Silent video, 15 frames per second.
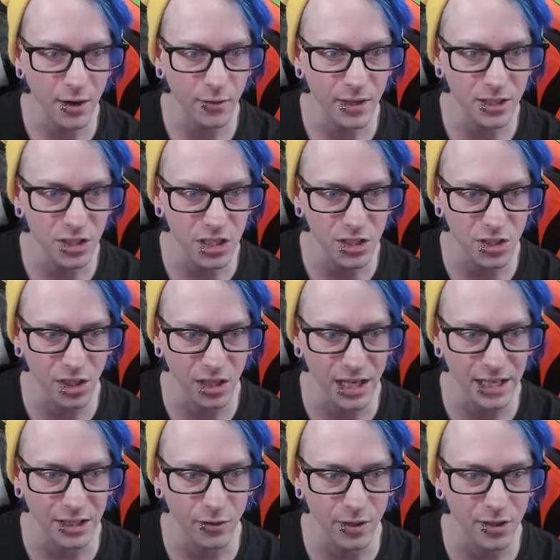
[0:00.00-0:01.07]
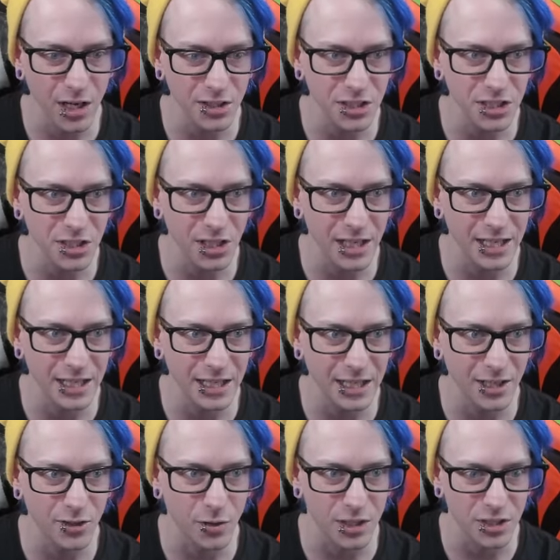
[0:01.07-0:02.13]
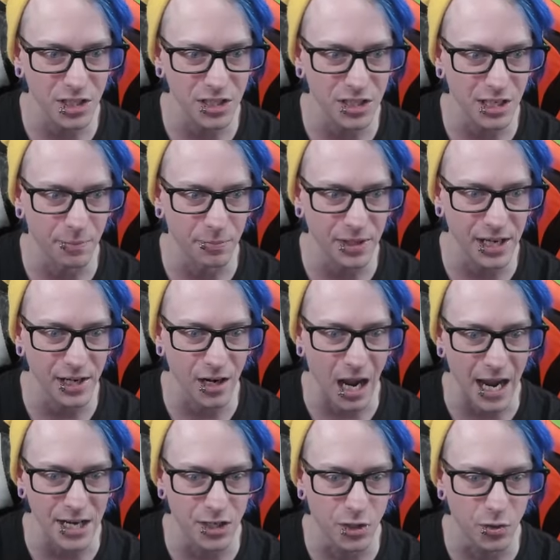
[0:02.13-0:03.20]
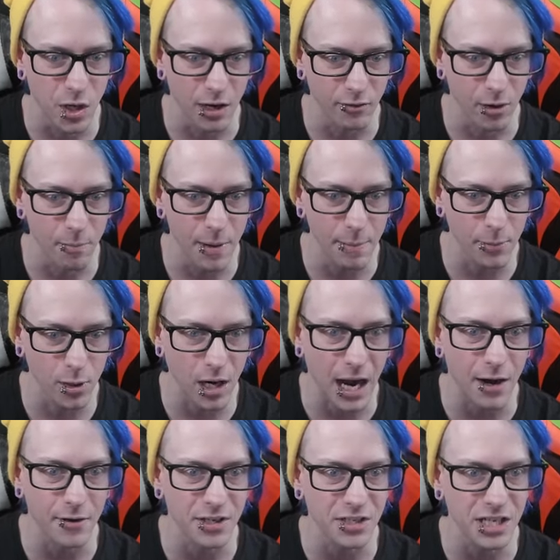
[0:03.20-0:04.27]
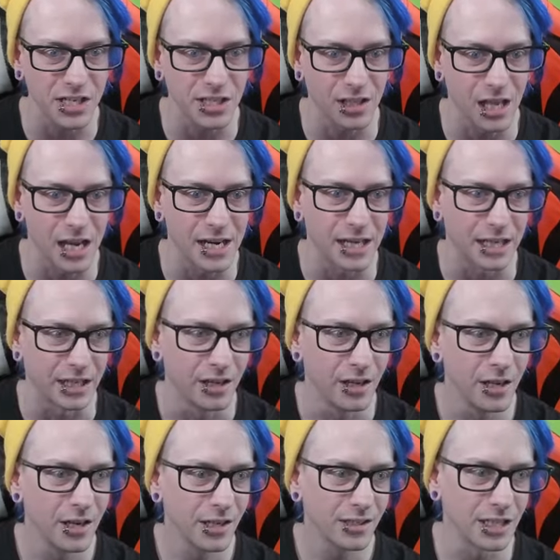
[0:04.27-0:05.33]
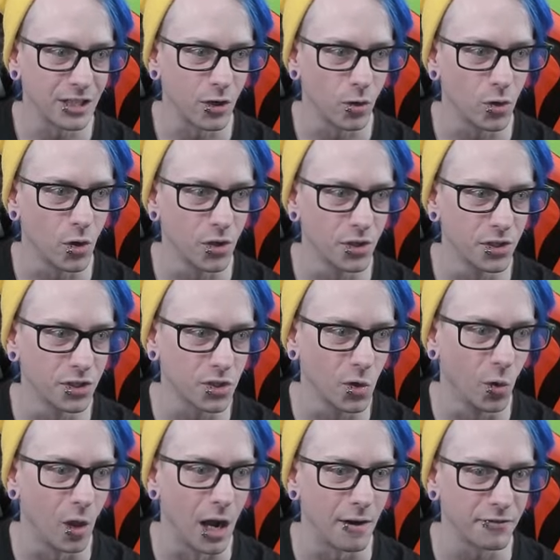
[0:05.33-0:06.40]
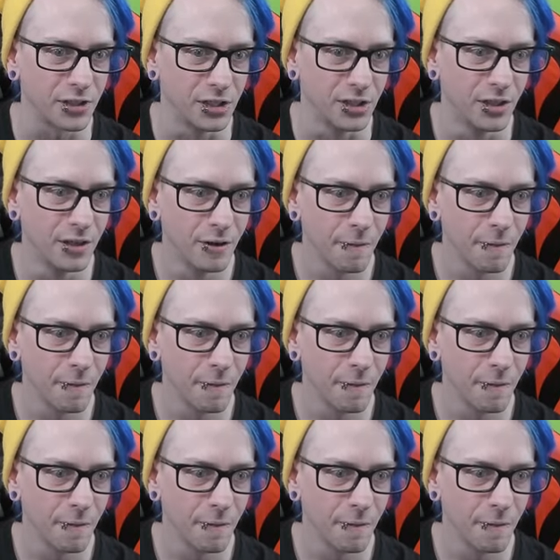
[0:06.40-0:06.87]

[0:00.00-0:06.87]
How do I change the lighting? Do I not change the lighting here? Do I change it up there? I do not remember how to change the lighting because I don't go to the school often.